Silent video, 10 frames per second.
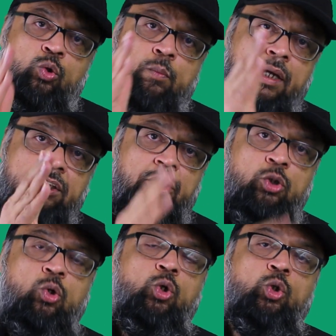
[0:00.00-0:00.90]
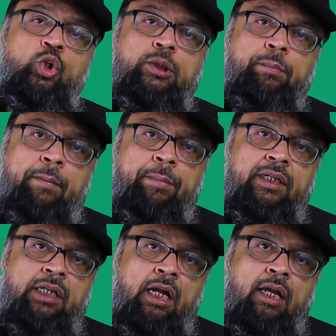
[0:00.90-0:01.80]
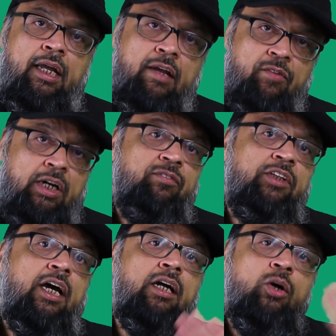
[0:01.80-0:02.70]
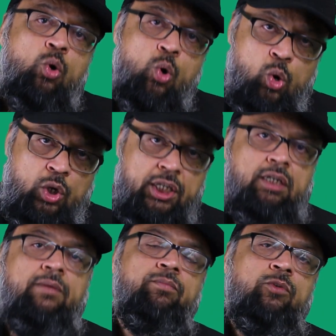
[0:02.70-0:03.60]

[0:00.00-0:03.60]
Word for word: you must include those papers even if they are older.